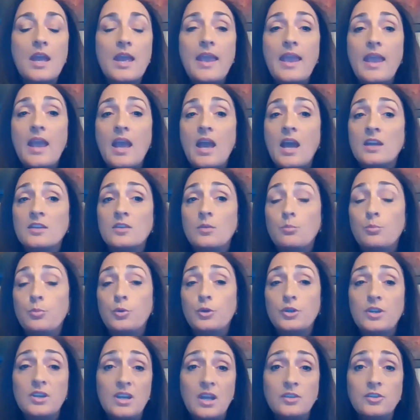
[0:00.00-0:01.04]
And
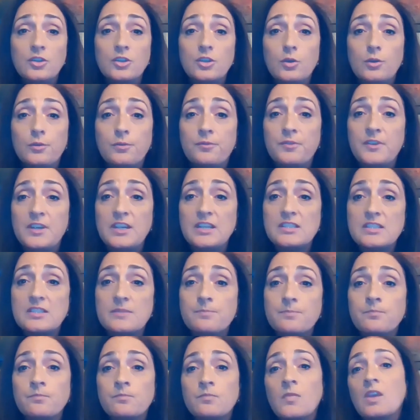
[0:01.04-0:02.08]
put it under your feet
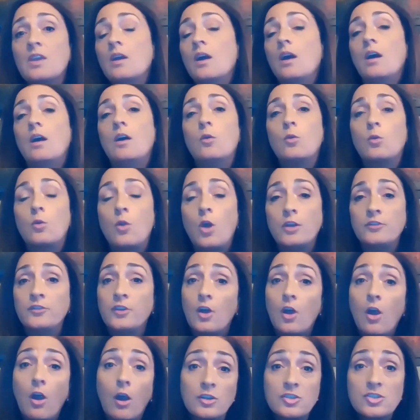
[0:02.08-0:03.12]
uh, or on the
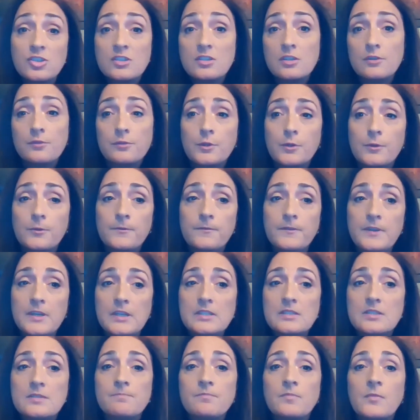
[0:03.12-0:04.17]
arches of your
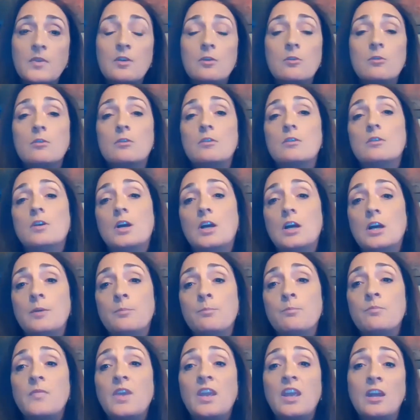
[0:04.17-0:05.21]
feet.
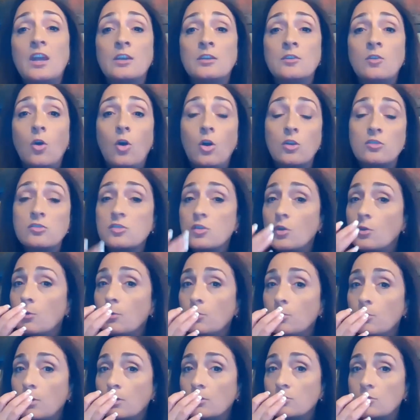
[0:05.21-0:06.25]
Um, and also
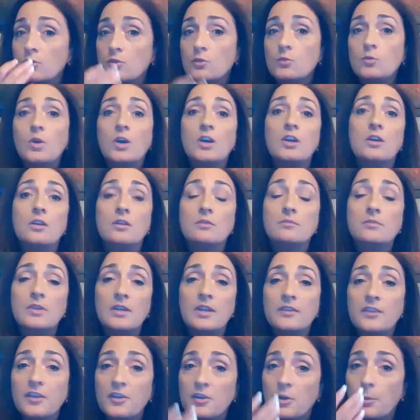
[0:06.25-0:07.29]
you can do a,
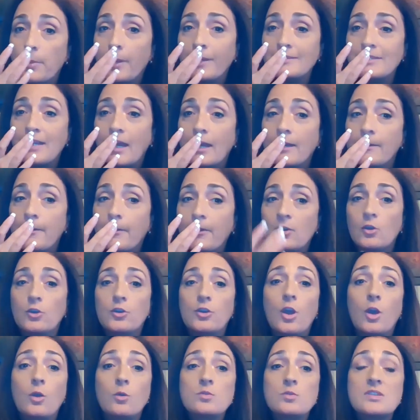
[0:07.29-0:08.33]
a little bit under your
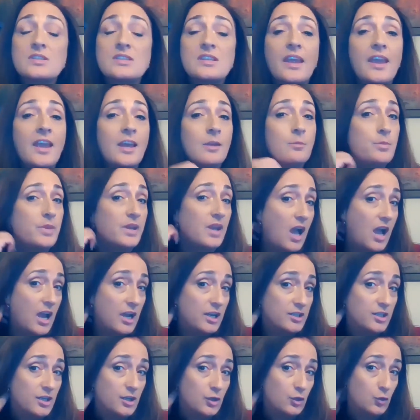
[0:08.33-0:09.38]
nose and
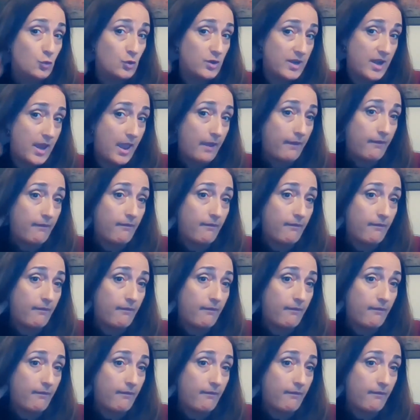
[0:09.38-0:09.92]
behind your neck.